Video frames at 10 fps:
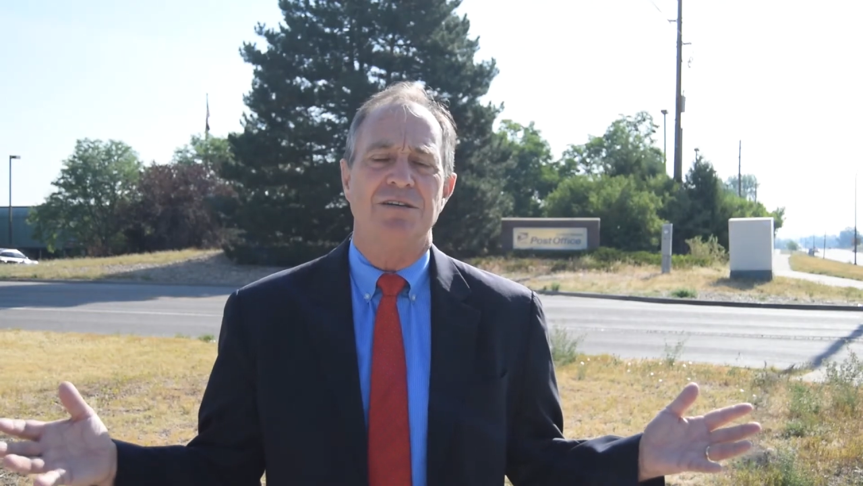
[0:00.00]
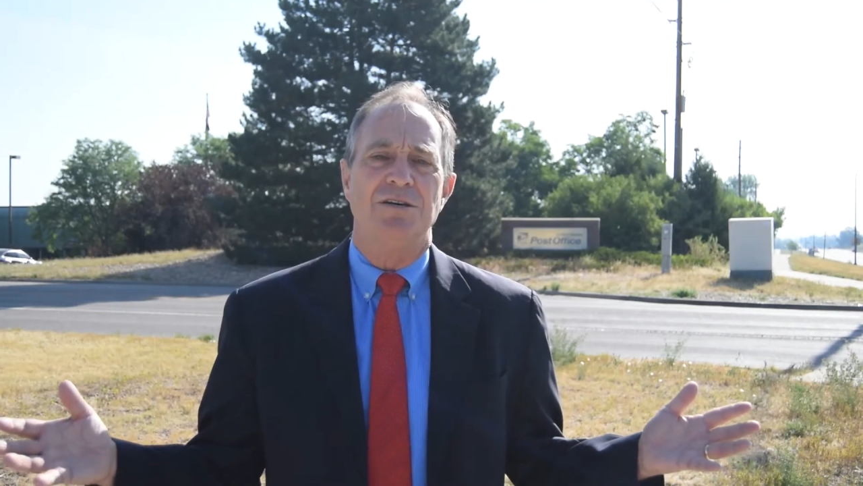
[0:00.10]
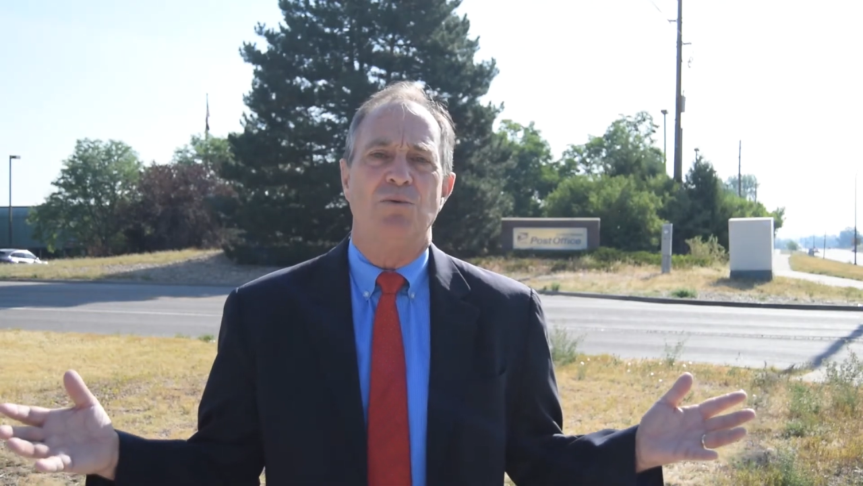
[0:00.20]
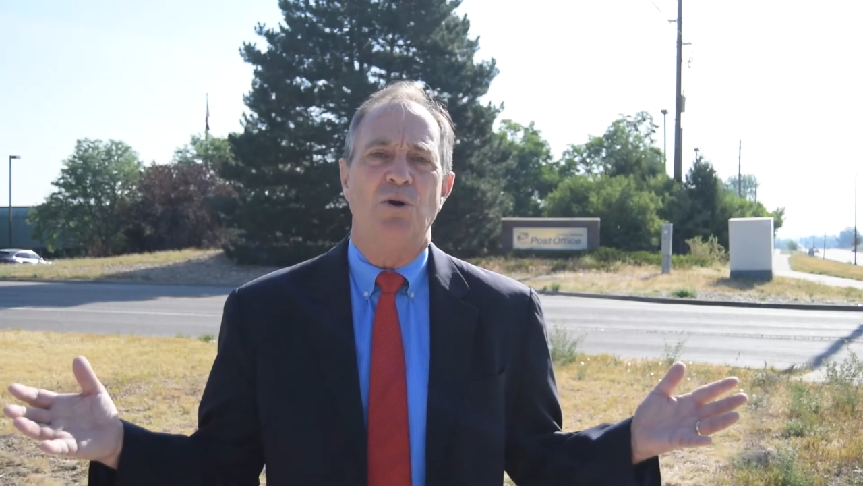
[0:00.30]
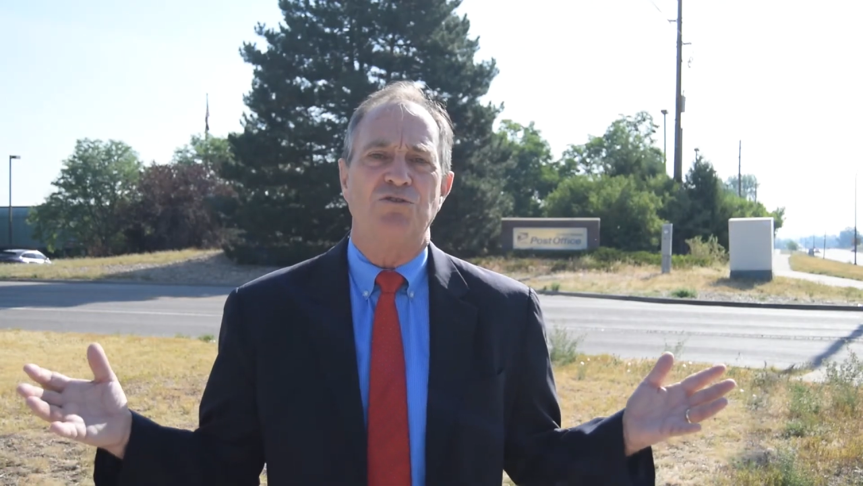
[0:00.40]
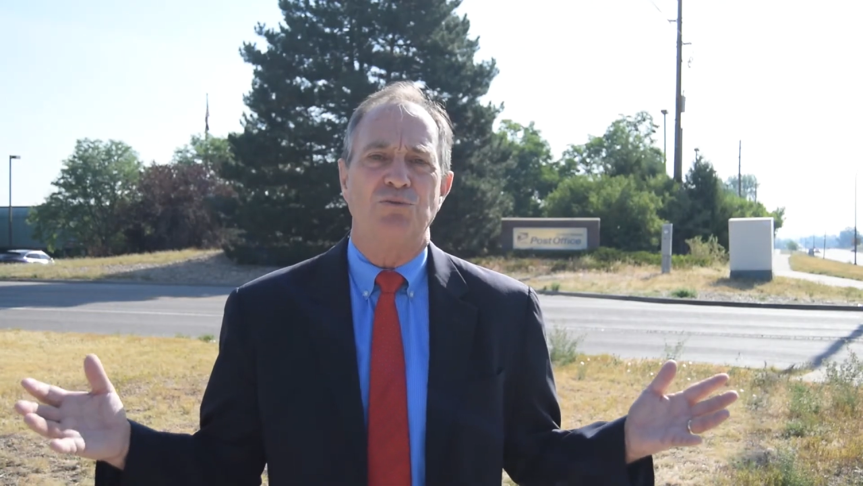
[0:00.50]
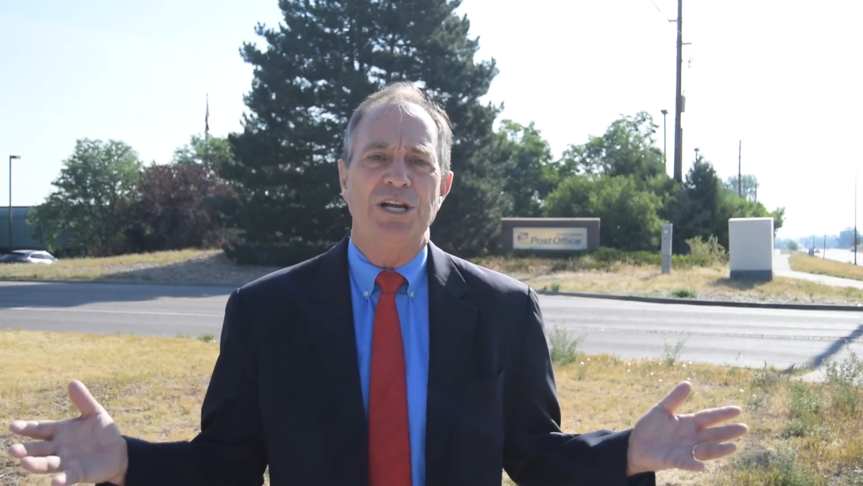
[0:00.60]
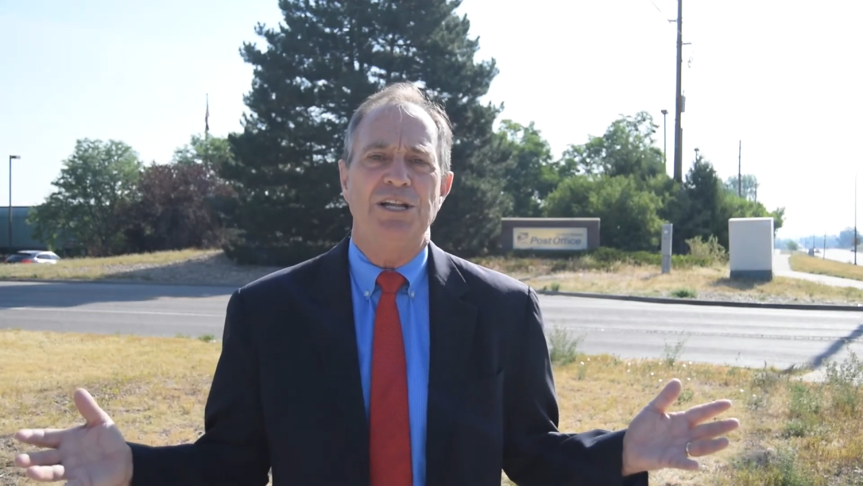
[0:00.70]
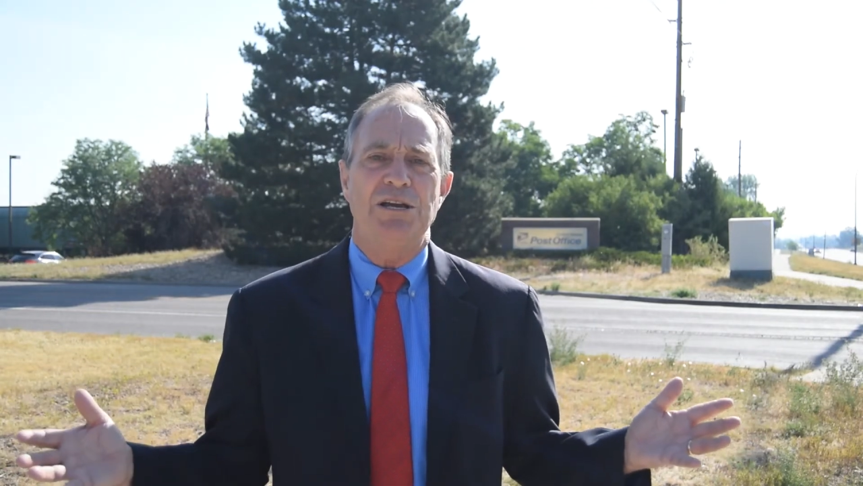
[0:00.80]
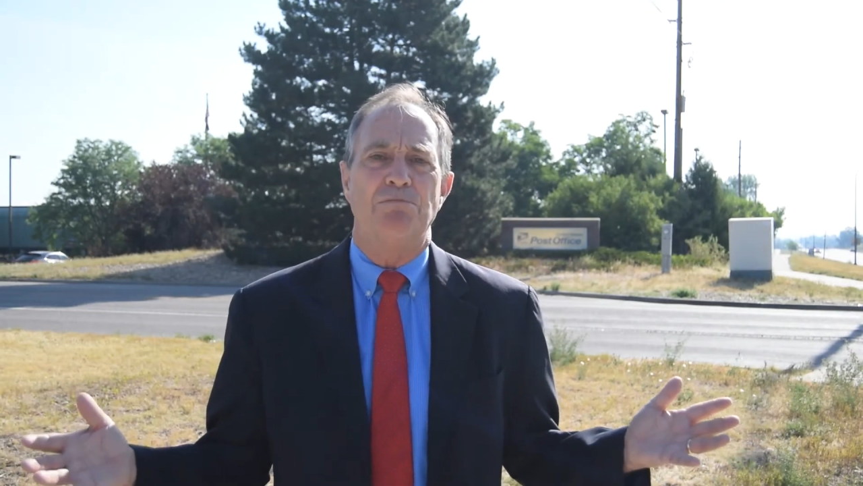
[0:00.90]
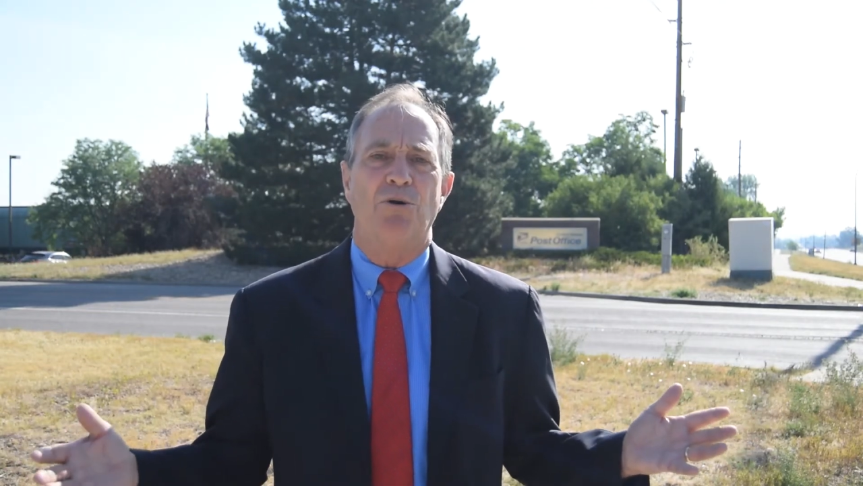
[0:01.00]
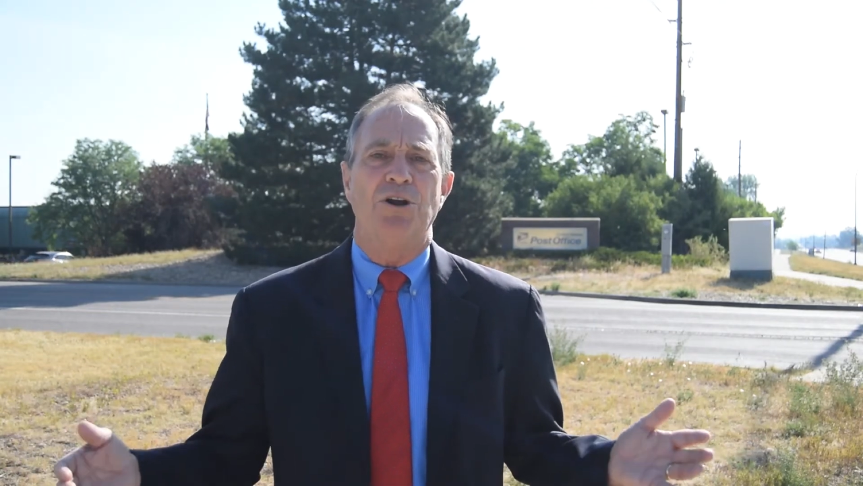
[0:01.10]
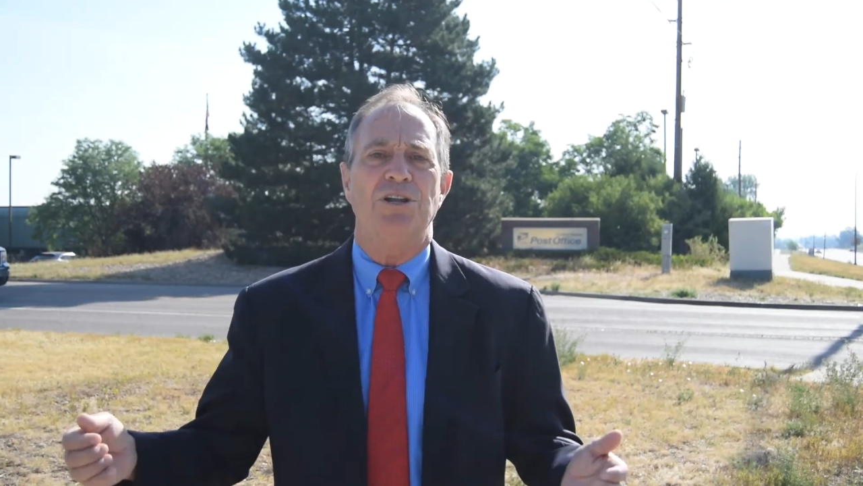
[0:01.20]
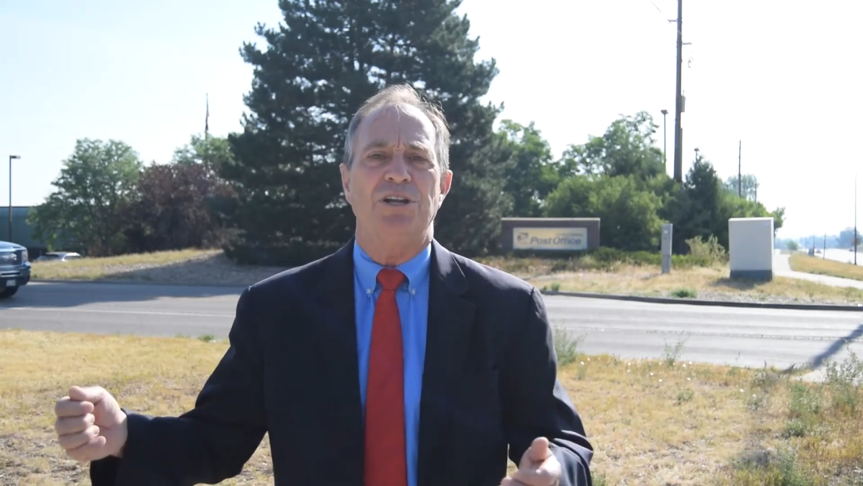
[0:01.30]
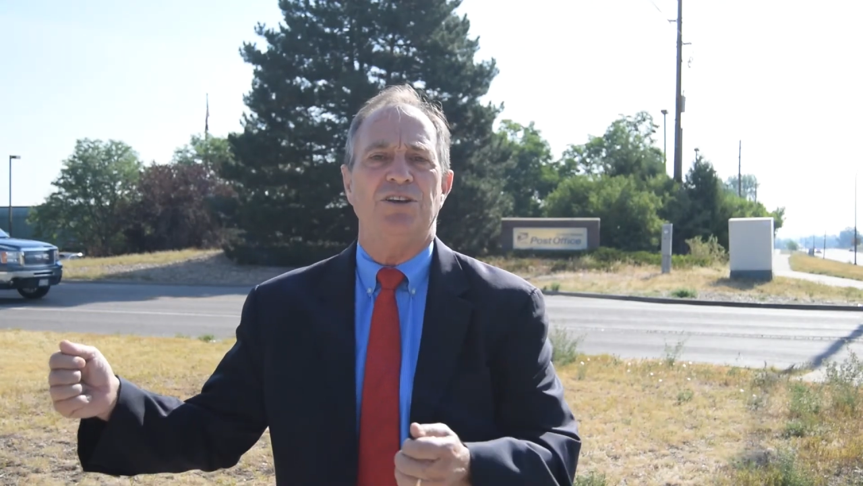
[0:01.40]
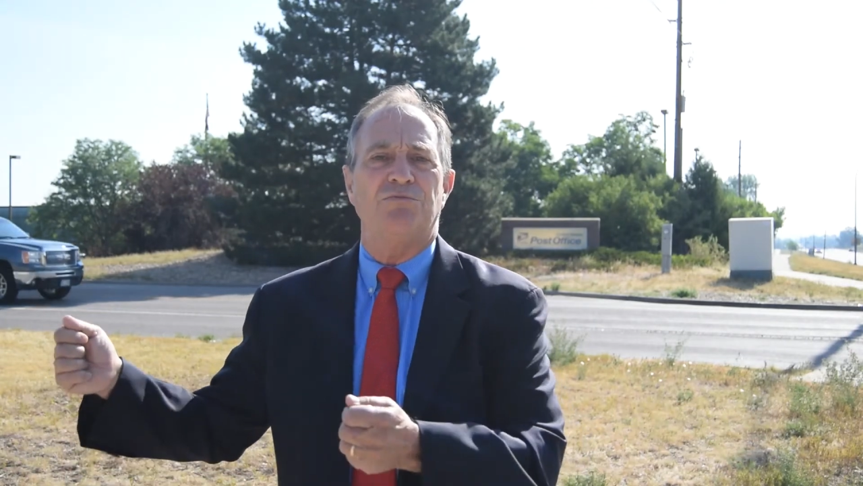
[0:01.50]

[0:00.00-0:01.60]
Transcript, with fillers: what's really important is